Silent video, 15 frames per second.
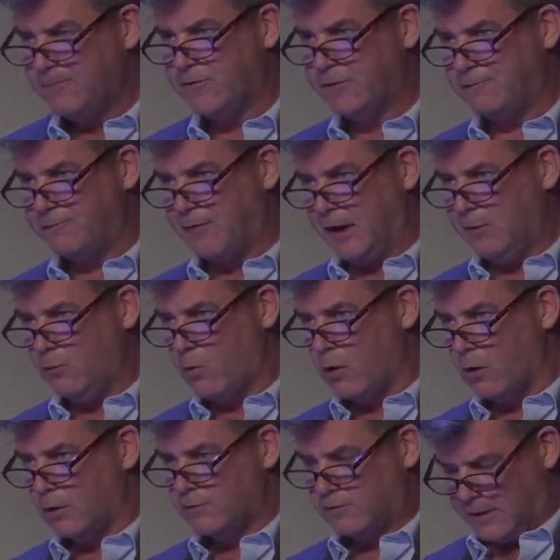to fight
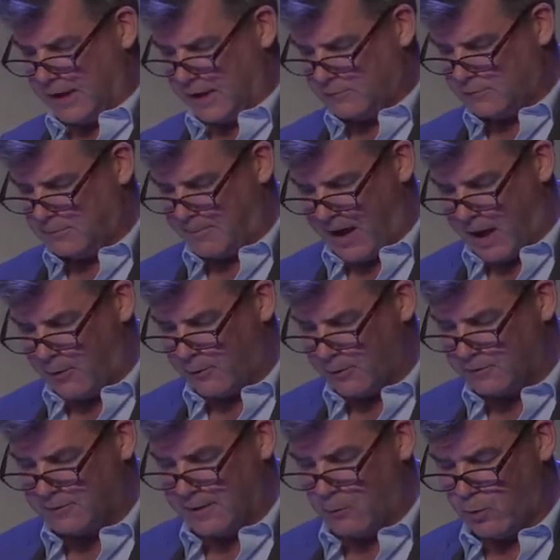wars against
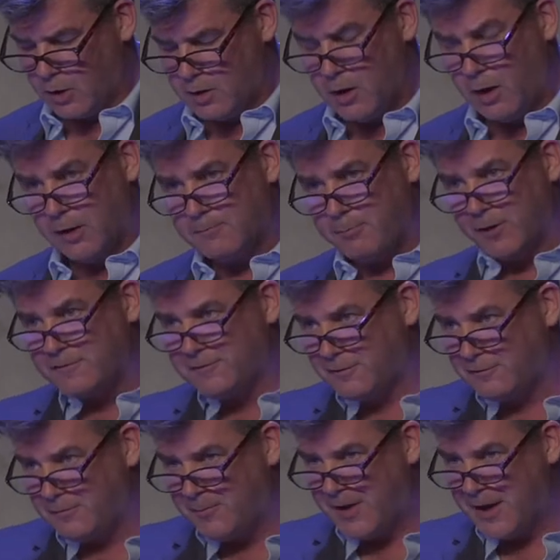powers that were not
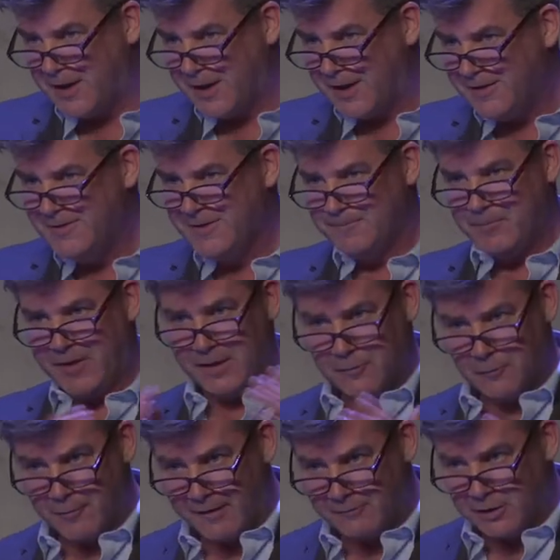participating in
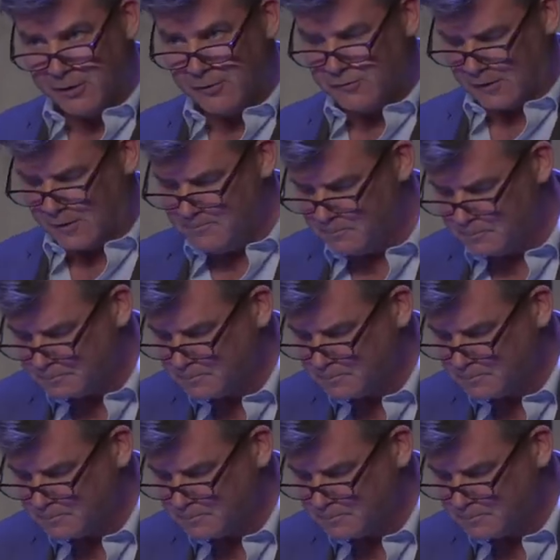the revolution,